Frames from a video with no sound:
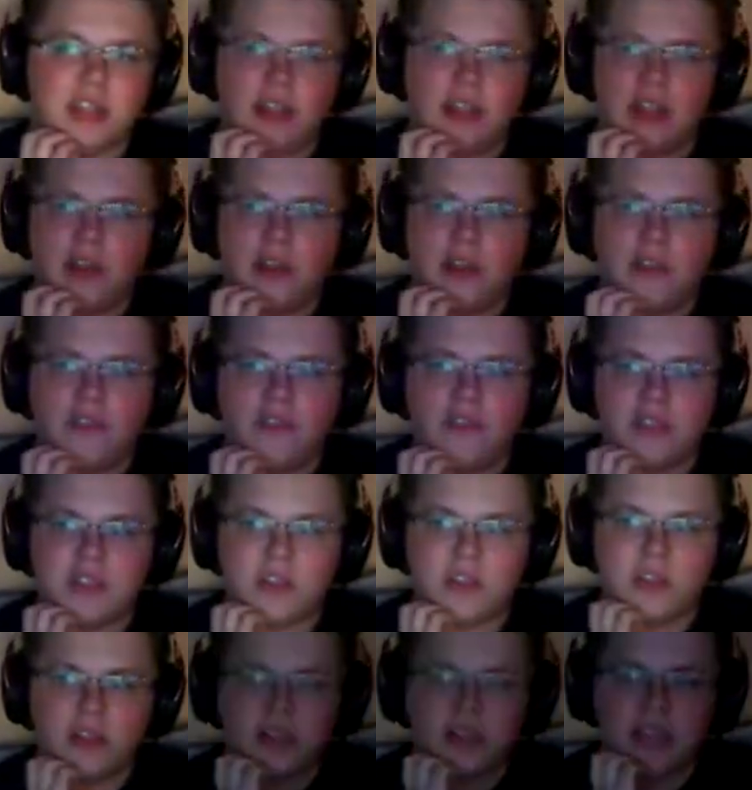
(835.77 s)
I know the
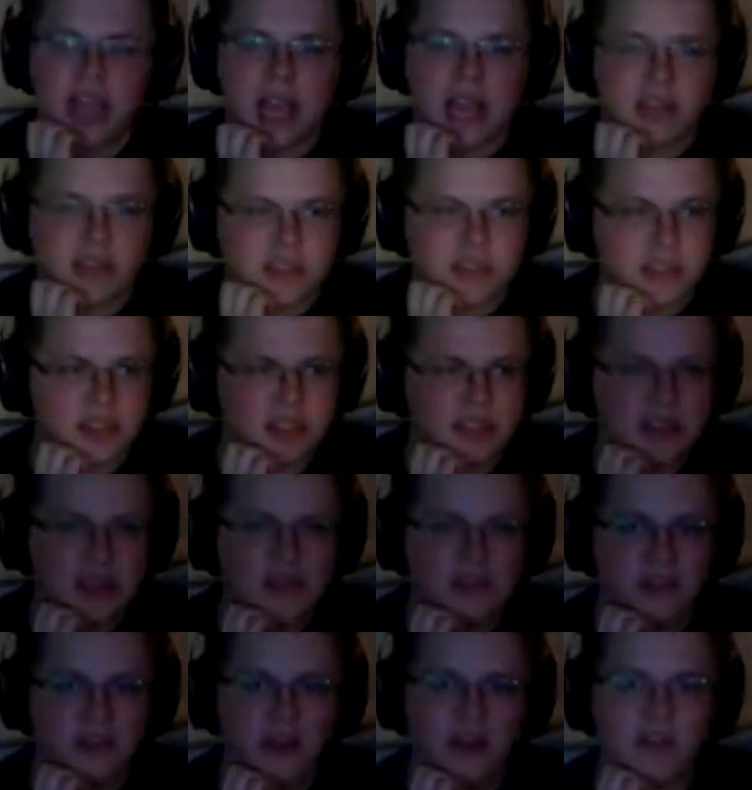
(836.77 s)
physical attack doesn't stay
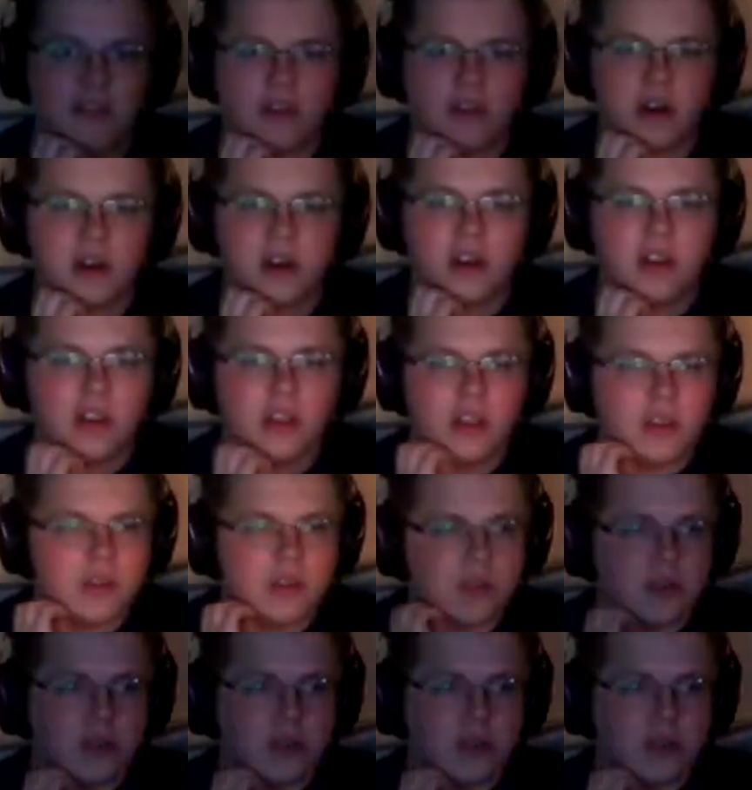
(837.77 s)
forever, so